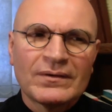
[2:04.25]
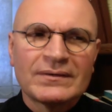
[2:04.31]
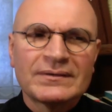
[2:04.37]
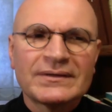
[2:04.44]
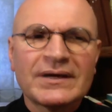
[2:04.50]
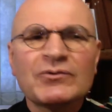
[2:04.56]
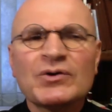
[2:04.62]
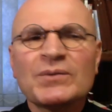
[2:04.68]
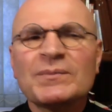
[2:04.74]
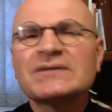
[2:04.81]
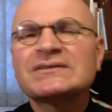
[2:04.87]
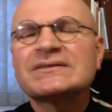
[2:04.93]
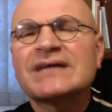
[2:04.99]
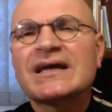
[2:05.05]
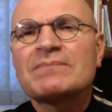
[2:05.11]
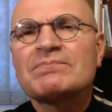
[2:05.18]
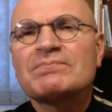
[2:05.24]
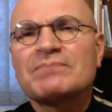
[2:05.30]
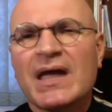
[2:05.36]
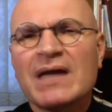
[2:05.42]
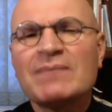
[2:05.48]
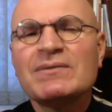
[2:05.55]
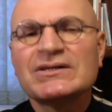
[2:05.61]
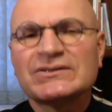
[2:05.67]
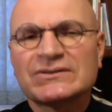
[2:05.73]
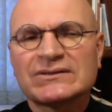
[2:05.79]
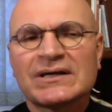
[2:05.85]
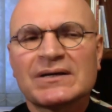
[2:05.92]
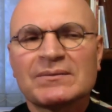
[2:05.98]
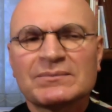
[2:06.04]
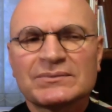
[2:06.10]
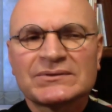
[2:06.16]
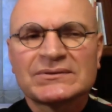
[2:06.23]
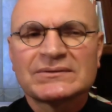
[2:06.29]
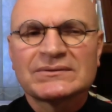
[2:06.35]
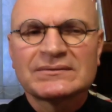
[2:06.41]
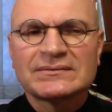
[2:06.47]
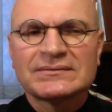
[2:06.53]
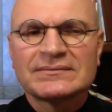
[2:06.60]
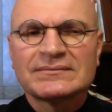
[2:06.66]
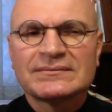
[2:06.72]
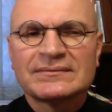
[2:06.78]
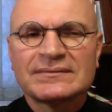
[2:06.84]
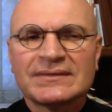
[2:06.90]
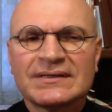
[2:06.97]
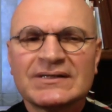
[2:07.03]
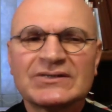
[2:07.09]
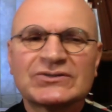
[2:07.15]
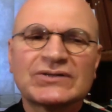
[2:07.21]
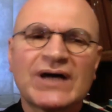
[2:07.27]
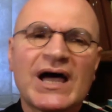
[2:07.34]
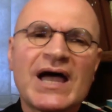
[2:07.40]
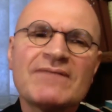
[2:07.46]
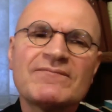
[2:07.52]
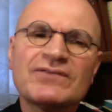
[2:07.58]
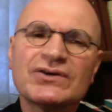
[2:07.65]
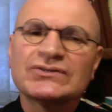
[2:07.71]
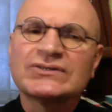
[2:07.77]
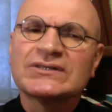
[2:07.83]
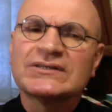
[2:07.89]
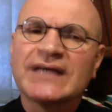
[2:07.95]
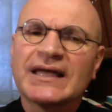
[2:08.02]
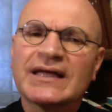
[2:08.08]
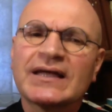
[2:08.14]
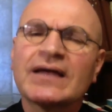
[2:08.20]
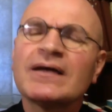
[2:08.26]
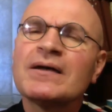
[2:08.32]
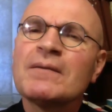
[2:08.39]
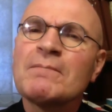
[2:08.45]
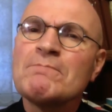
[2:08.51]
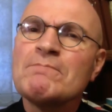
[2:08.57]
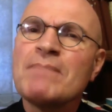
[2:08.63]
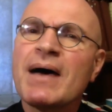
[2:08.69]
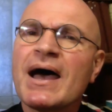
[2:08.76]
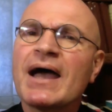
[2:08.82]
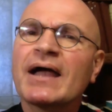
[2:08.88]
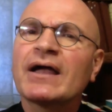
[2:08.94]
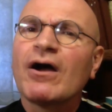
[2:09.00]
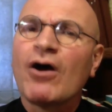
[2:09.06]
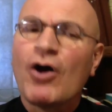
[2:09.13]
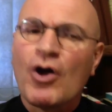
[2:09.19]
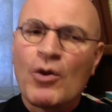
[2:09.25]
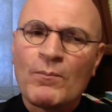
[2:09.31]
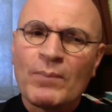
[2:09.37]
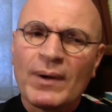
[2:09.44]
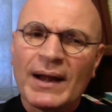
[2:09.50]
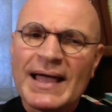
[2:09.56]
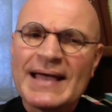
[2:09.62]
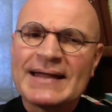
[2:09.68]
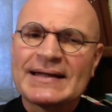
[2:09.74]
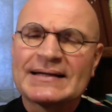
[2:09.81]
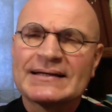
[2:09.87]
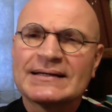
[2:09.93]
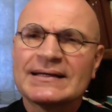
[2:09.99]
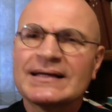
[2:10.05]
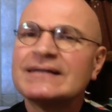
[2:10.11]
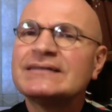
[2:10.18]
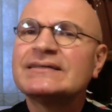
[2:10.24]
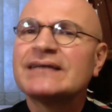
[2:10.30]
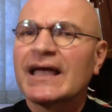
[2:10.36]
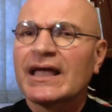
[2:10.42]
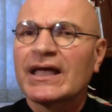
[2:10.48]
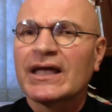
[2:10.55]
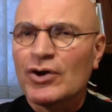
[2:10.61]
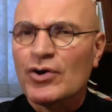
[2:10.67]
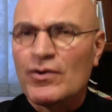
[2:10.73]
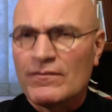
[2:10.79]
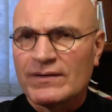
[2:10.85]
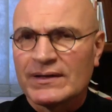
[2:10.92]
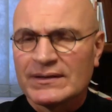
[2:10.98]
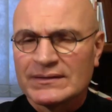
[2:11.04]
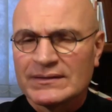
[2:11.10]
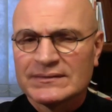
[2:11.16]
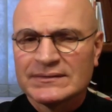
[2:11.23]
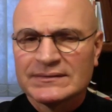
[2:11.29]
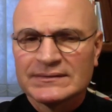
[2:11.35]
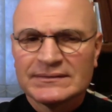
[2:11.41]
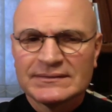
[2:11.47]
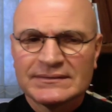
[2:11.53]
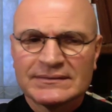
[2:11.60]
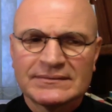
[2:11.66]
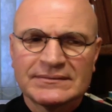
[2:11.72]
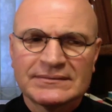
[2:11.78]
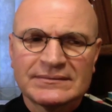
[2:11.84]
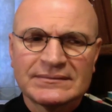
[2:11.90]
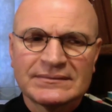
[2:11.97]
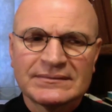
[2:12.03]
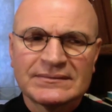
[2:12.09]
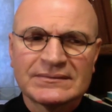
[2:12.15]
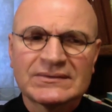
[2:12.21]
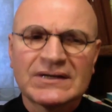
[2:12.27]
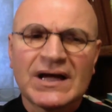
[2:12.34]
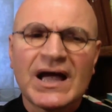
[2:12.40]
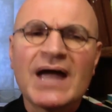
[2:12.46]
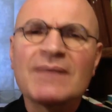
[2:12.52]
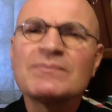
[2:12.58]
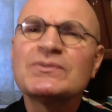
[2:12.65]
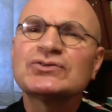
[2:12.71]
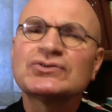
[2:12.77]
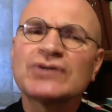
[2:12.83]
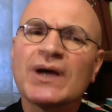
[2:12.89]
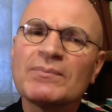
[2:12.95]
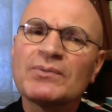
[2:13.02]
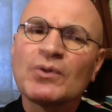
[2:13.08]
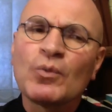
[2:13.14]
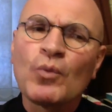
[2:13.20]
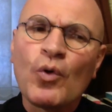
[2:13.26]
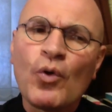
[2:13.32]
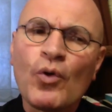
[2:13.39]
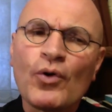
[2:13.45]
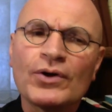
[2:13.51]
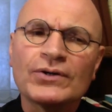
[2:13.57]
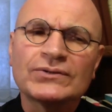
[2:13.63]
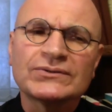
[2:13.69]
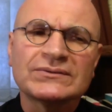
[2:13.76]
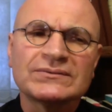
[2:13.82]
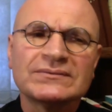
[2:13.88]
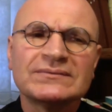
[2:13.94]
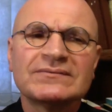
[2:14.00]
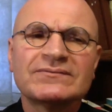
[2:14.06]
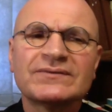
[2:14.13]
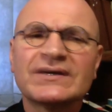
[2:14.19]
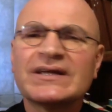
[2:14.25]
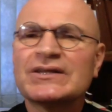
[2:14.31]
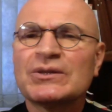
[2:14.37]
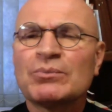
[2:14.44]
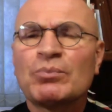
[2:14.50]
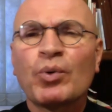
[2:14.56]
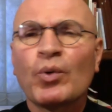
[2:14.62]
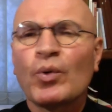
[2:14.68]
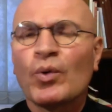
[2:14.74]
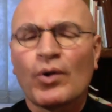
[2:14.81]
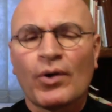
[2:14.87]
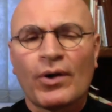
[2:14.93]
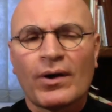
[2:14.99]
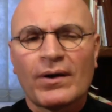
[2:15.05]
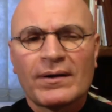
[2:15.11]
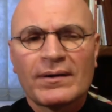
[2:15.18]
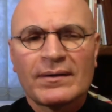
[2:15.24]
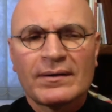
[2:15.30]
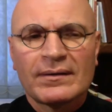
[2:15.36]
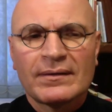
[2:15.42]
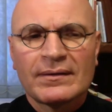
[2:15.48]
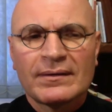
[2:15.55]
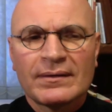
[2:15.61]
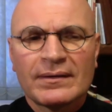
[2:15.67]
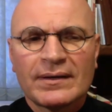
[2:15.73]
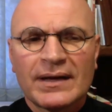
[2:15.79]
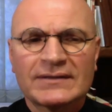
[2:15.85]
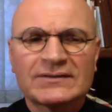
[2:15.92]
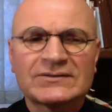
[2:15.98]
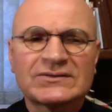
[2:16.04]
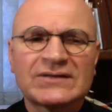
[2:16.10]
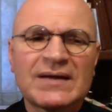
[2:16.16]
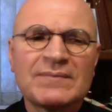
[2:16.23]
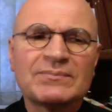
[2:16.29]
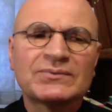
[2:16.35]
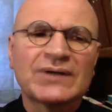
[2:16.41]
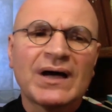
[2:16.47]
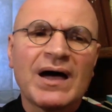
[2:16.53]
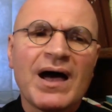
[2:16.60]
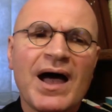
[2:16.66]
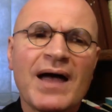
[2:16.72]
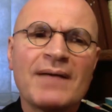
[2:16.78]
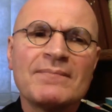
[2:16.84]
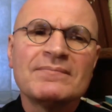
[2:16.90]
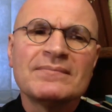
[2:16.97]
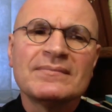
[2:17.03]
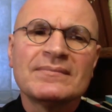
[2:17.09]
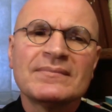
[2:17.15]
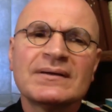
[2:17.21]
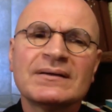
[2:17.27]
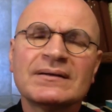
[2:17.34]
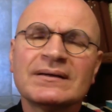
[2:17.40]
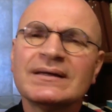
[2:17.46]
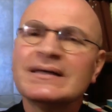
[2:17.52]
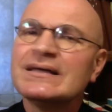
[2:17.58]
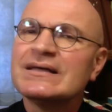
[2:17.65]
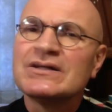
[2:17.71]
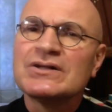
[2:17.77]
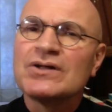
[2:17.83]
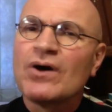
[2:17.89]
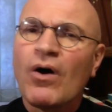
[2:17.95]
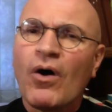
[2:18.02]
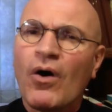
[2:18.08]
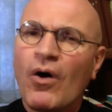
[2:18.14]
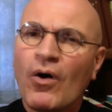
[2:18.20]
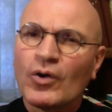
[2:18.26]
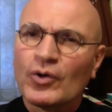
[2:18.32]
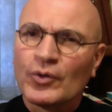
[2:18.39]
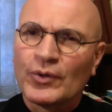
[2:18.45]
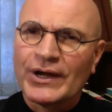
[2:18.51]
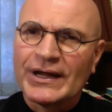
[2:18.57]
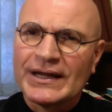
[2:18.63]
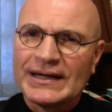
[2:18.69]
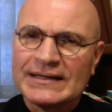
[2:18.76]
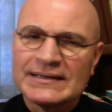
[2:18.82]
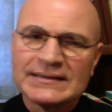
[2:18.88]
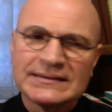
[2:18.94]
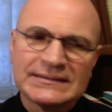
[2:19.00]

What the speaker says: Yet we must take baby steps. It is time for us to take back our planet and take care of it. Time to stop the wars and feed the poor. At the same time, end all greed.